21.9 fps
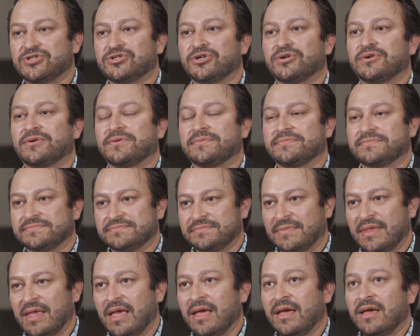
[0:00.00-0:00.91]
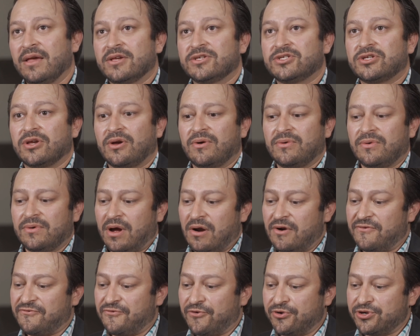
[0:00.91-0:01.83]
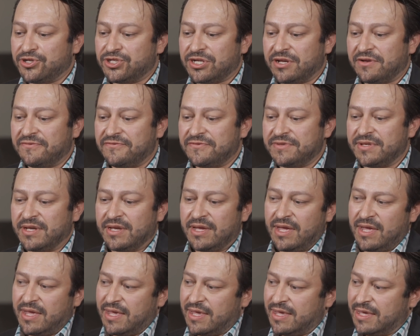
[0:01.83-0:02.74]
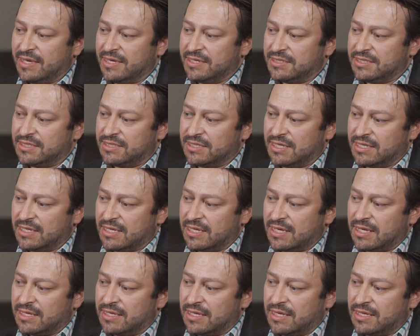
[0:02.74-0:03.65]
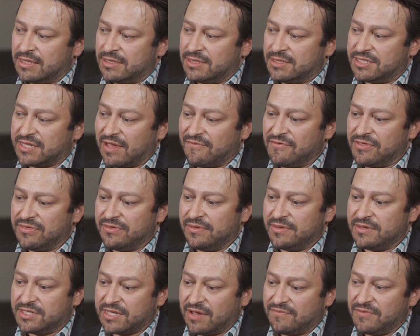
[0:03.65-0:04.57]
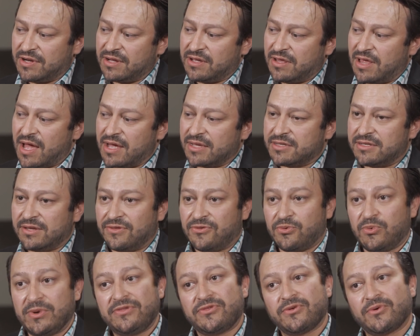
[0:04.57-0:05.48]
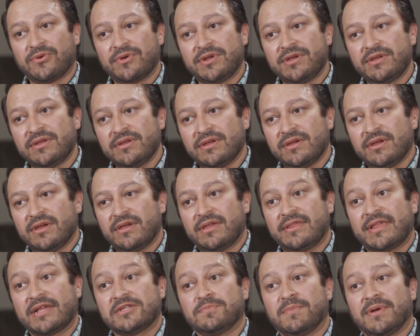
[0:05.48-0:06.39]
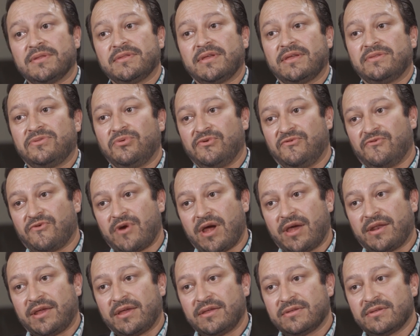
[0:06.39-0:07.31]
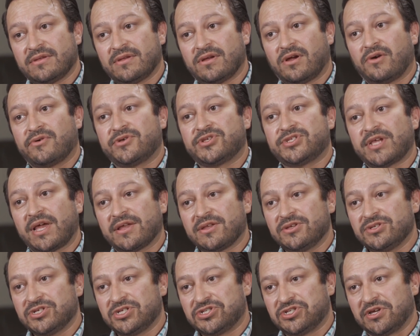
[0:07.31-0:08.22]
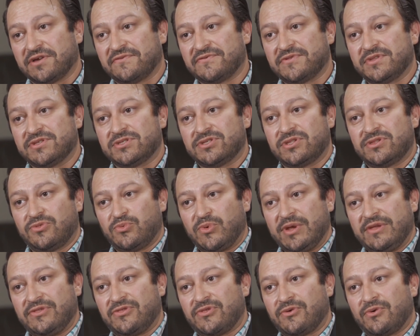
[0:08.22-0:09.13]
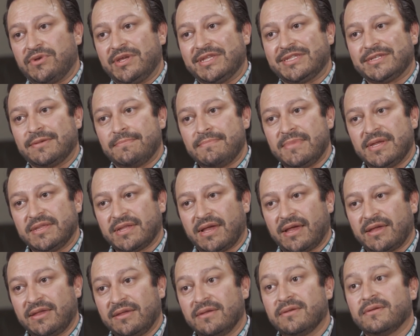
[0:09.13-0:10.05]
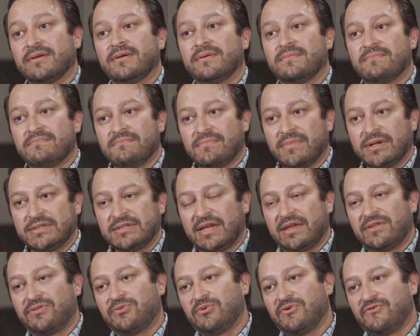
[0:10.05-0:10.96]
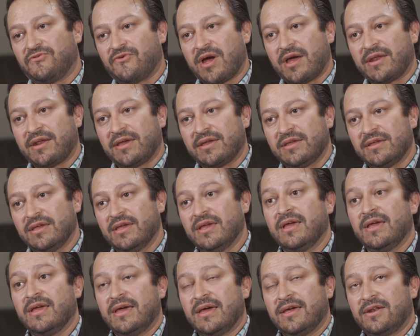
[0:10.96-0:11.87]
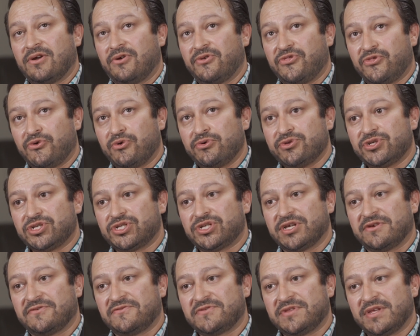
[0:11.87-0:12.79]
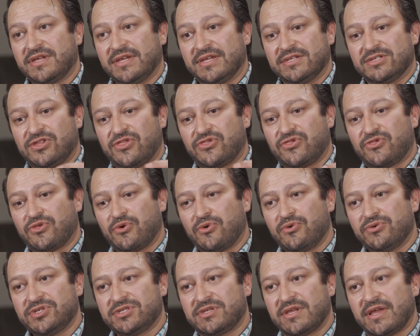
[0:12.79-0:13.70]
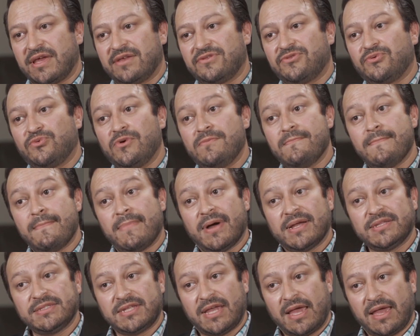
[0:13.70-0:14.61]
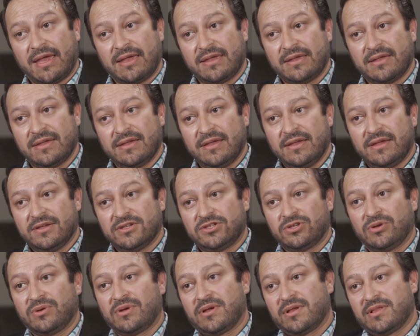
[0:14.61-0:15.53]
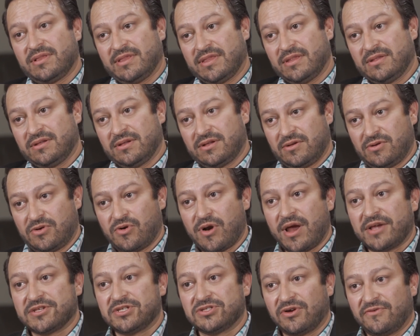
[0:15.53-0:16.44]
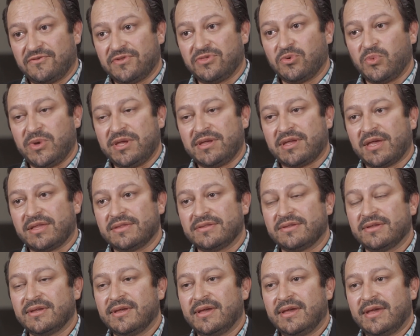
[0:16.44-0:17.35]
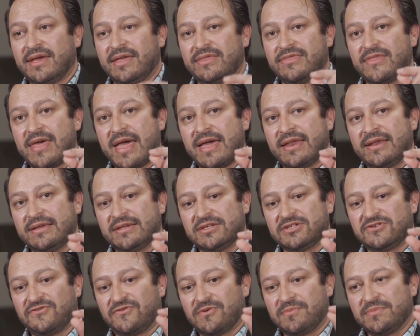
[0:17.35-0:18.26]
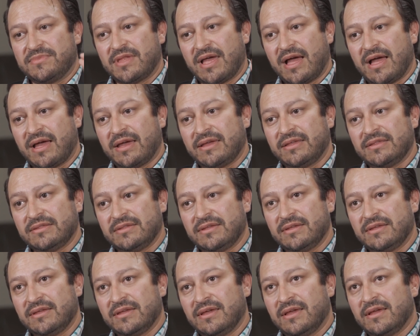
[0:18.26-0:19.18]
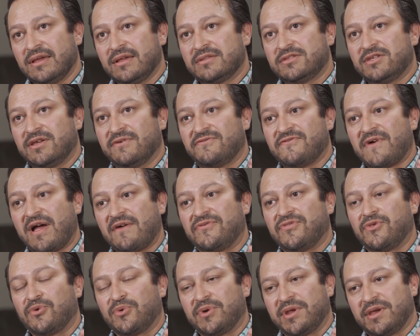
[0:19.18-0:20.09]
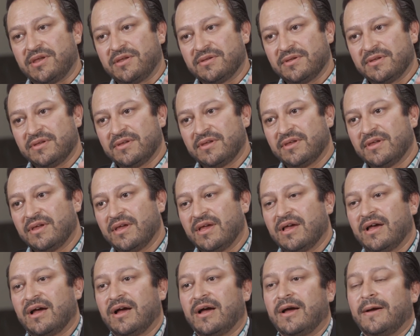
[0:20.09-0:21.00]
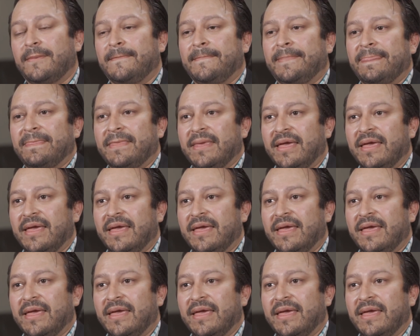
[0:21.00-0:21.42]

Sure. So our first shift is 7 o'clock to 3:30, and that's Monday through Friday. Our second shift is 3:30 to midnight, Monday through Friday. And our third shift is Thursday through Monday, so it crosses over the weekend, and that is from 9 to 5:30.